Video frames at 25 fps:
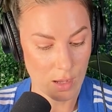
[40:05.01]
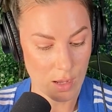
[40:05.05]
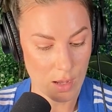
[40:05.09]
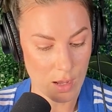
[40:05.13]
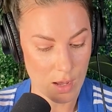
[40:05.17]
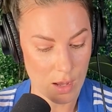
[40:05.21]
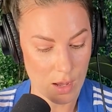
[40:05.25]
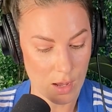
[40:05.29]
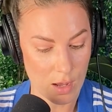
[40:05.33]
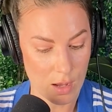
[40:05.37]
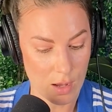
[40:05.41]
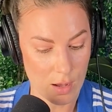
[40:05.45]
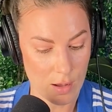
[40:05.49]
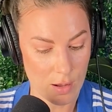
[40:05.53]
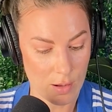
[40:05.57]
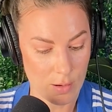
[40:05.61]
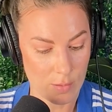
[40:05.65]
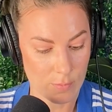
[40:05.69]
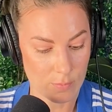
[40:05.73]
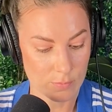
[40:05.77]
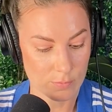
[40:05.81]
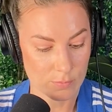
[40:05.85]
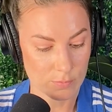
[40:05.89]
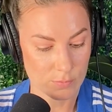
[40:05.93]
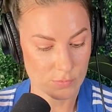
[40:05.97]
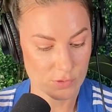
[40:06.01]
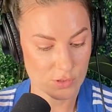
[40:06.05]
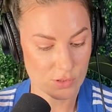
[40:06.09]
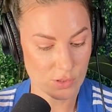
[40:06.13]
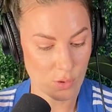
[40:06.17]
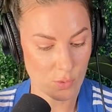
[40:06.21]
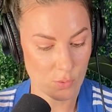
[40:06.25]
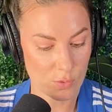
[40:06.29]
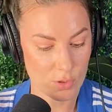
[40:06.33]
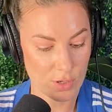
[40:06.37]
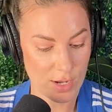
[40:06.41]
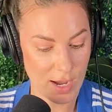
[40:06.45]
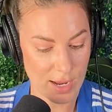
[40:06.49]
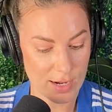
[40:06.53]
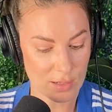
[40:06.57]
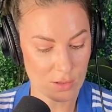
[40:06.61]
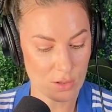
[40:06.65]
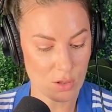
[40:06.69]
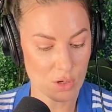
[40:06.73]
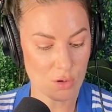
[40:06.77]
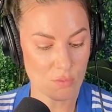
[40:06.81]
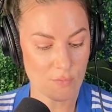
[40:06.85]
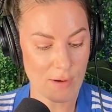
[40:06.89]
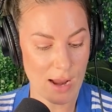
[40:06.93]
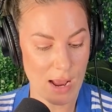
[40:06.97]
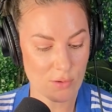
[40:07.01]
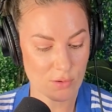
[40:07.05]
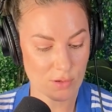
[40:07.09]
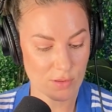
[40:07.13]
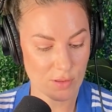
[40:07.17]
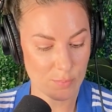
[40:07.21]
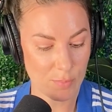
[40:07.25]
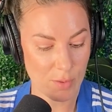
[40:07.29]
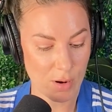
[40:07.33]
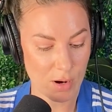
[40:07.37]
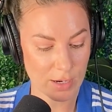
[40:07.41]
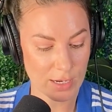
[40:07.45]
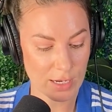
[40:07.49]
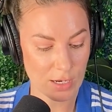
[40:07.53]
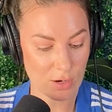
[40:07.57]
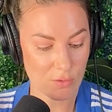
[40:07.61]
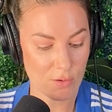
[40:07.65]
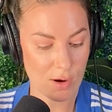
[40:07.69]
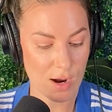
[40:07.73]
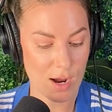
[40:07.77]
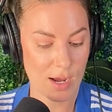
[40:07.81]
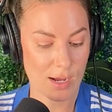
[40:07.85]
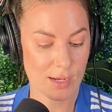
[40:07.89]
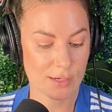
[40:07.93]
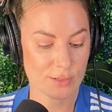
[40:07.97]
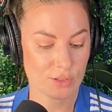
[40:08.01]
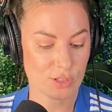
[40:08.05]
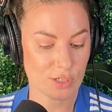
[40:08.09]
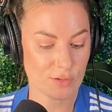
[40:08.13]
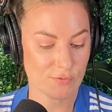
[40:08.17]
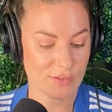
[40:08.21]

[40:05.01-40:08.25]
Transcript: So you got to look around in the parking garage.